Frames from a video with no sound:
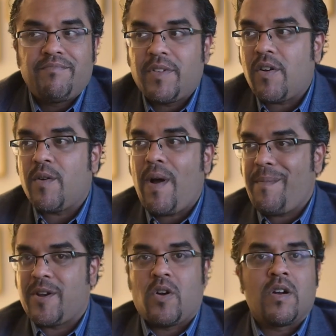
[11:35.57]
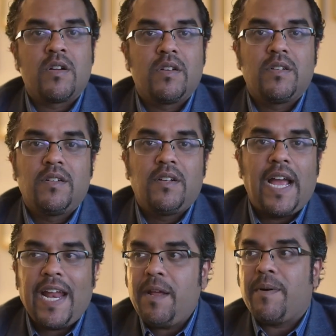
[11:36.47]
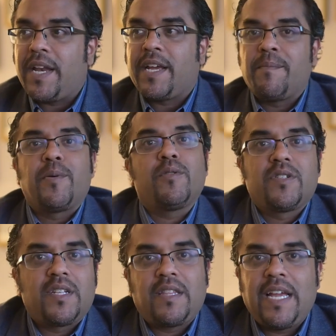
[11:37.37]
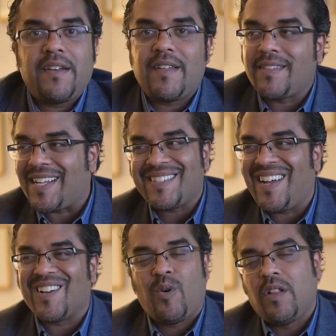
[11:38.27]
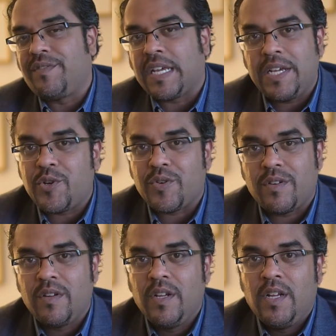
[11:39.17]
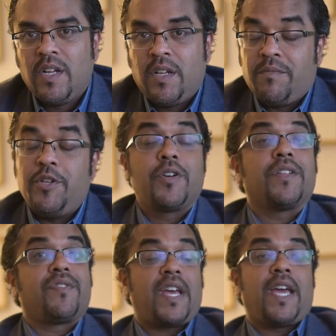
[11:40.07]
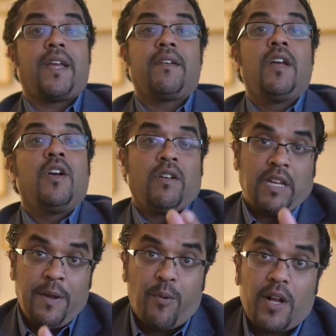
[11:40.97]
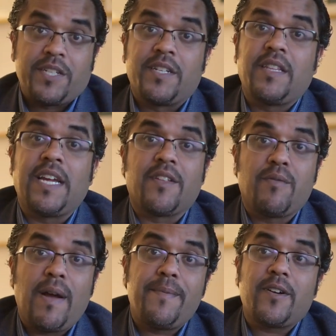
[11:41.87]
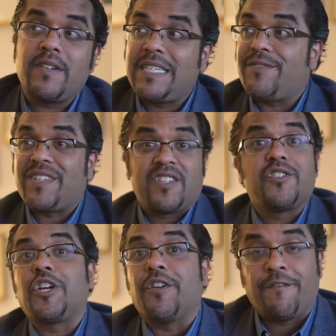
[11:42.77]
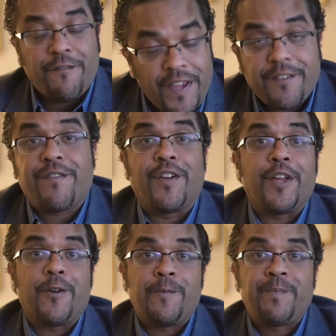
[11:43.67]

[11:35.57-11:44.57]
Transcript: They're on a webinar. Anybody can purchase at the end of that. That's not qualification. You could say, keep watching to the end of the webinar to see if this is a good fit for you,